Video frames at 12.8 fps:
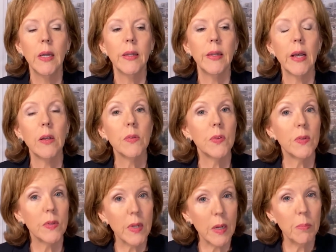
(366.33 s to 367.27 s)
Now,
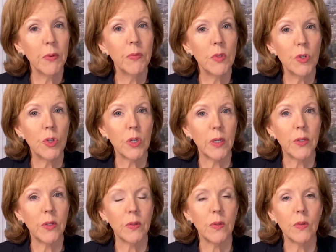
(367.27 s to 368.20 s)
some of the
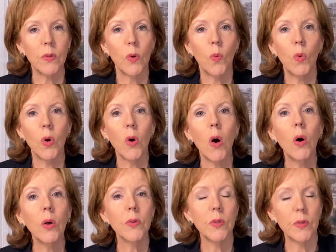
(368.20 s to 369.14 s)
judges were
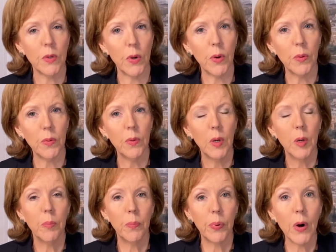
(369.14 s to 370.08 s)
also
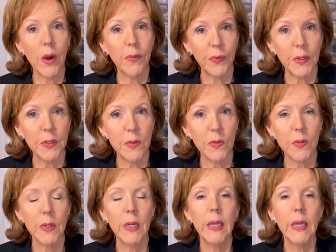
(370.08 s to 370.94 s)
prophets,